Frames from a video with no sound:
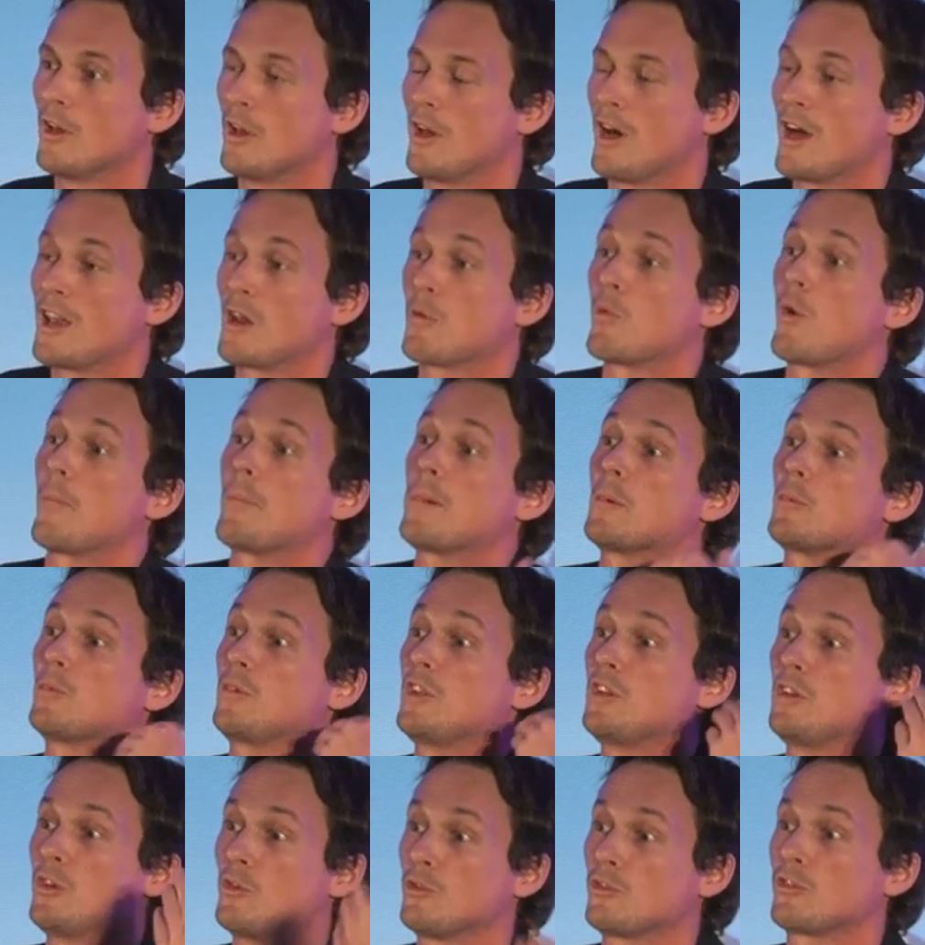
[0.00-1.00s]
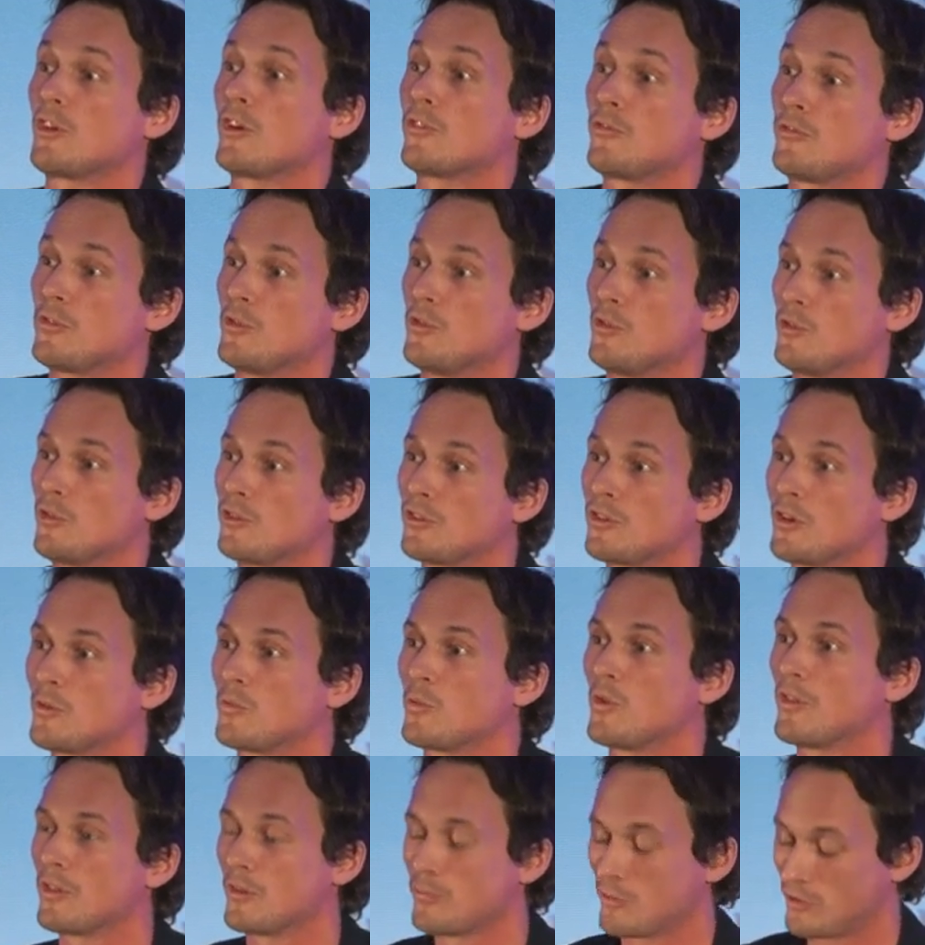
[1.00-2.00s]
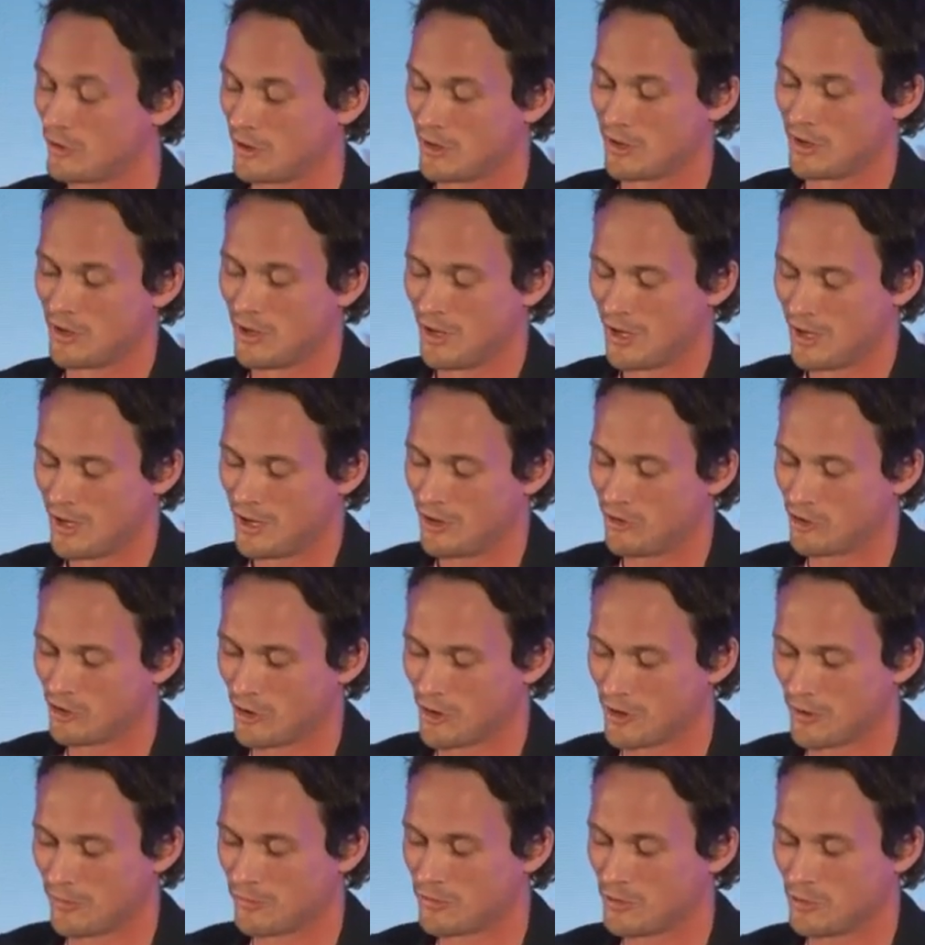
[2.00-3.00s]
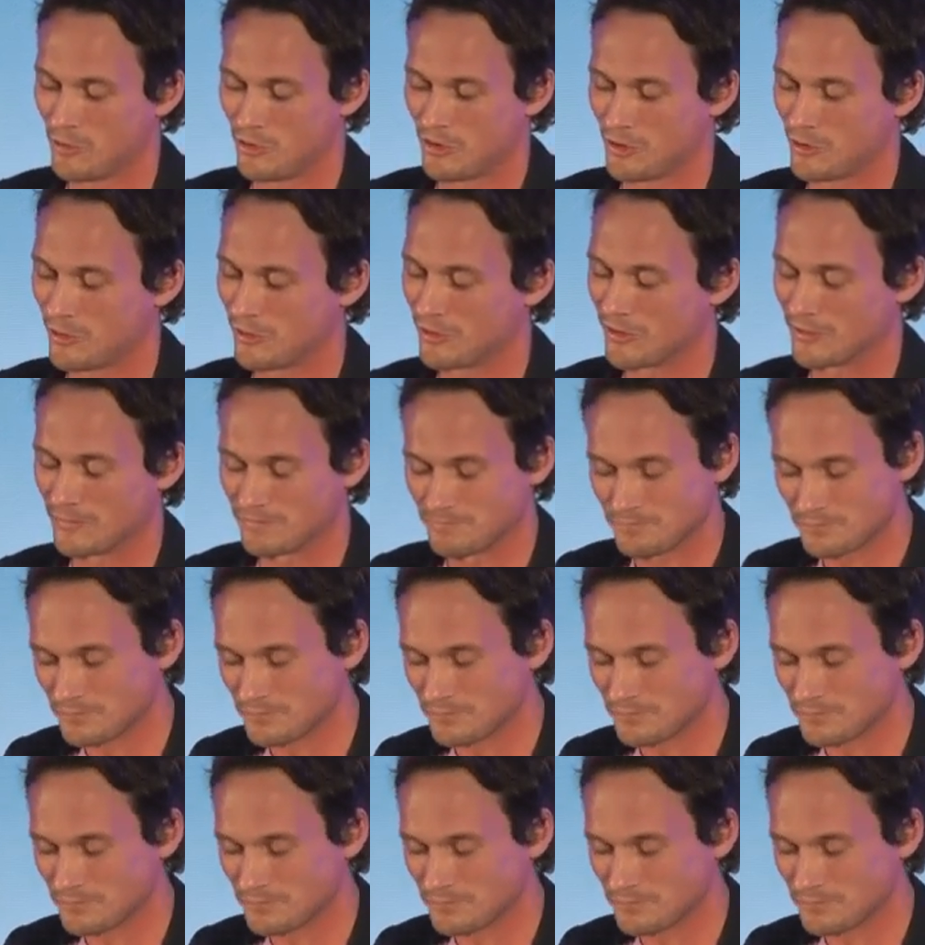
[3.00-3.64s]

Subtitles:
I don't want people to use our fruit juice. I want them to enjoy our fruit juice.